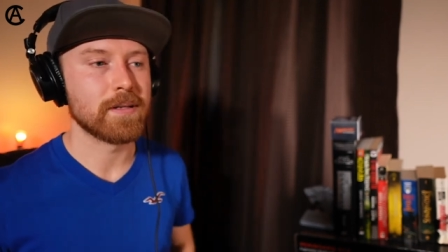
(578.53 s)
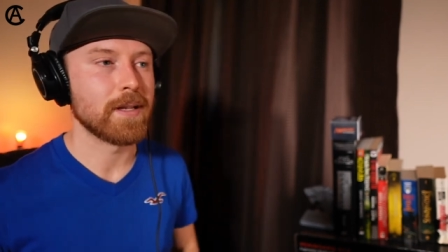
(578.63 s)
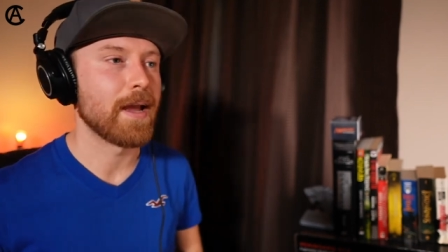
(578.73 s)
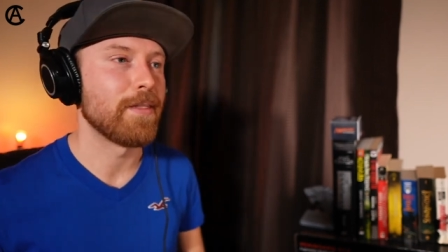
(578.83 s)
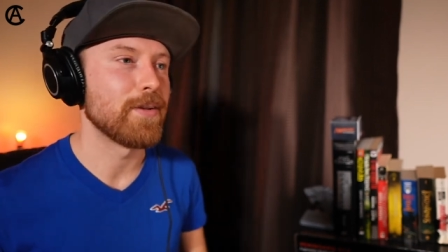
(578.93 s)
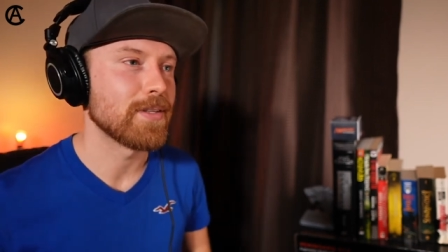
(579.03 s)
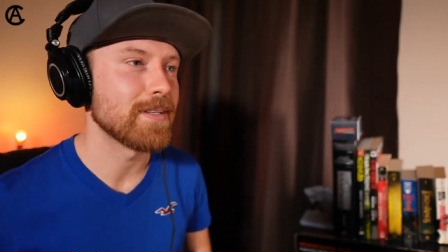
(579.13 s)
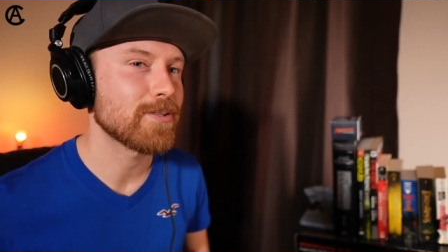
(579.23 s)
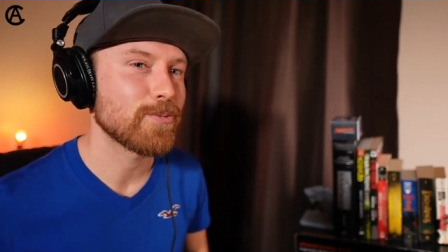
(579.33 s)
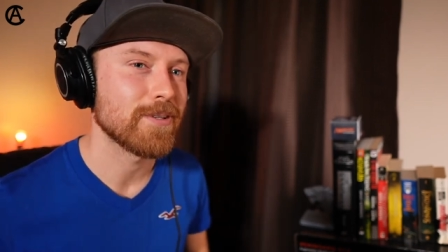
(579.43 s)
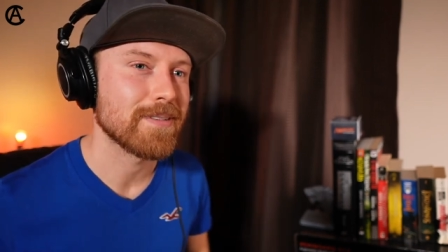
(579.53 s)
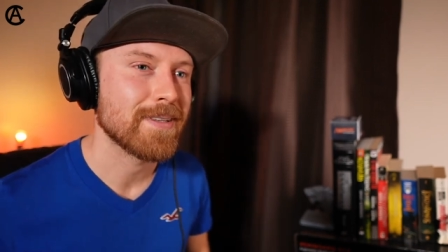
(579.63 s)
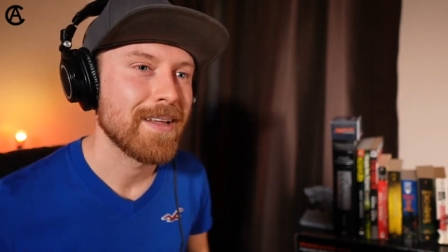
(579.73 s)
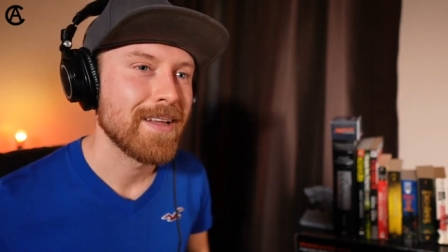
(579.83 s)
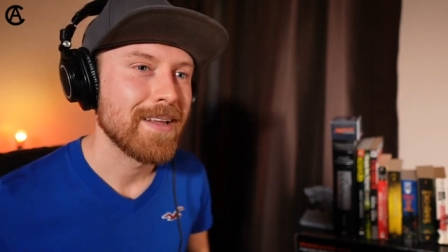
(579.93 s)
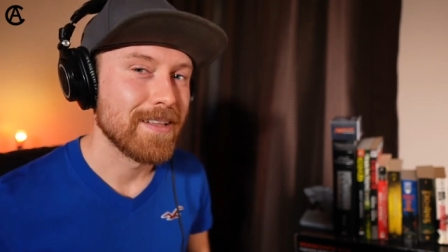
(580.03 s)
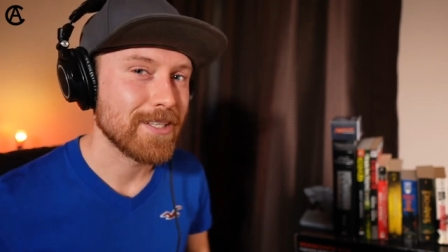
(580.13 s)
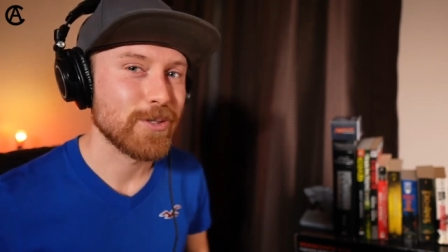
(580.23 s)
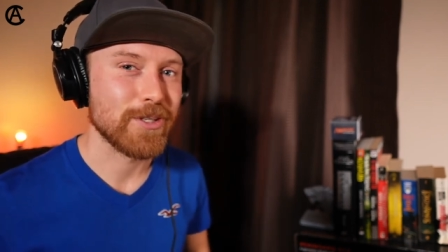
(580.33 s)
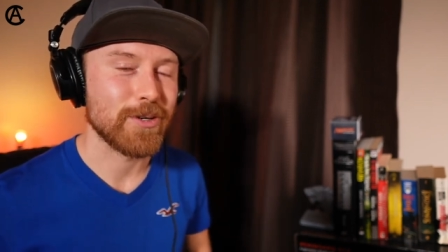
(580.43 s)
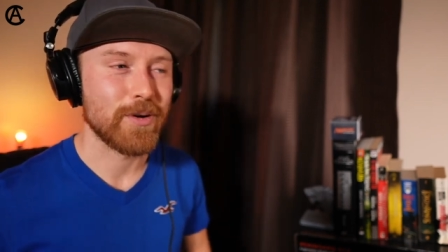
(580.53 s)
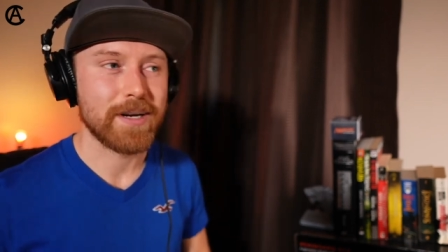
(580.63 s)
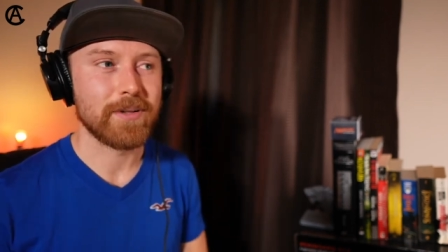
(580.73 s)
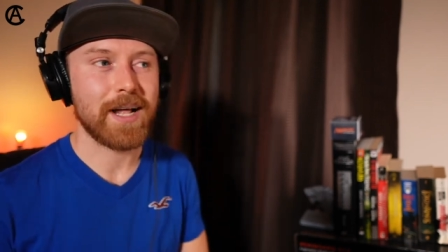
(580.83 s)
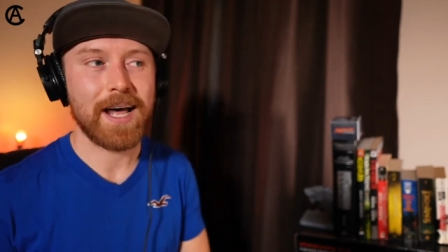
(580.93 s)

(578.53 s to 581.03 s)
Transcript: And yeah, th- this was this was incredible.